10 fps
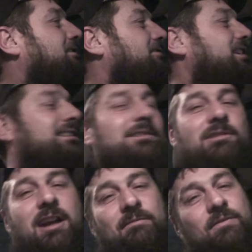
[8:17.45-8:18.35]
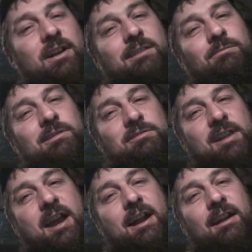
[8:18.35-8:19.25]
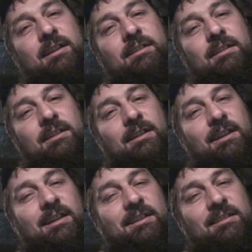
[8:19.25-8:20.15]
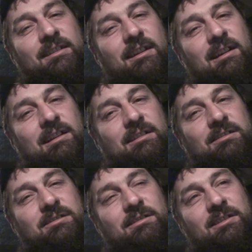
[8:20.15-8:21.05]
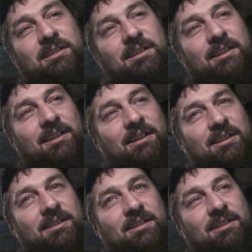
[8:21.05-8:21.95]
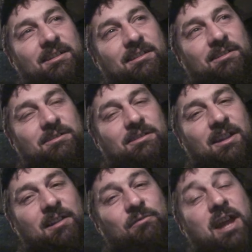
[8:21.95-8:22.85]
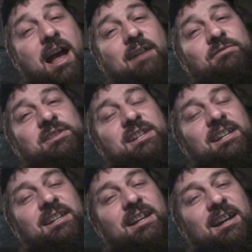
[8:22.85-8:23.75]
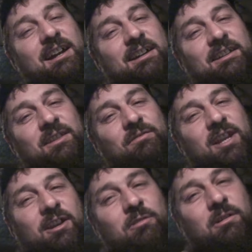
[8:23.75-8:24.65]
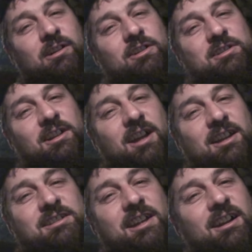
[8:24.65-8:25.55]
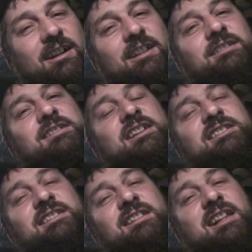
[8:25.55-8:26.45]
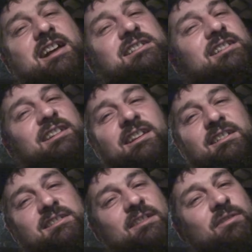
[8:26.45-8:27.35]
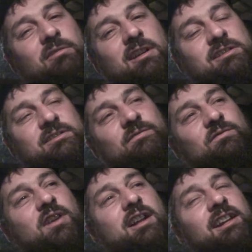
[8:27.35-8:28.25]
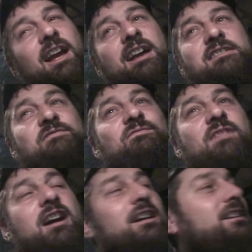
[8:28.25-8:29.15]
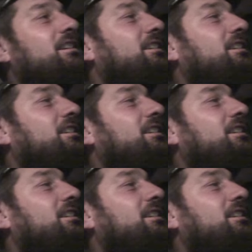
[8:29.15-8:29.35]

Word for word: We're going to go cut fucking Will's hair and, uh, and if you haven't seen uh, the video where Krista cut his hair, it is an instant classic. You guys have to watch. It's funny as fuck.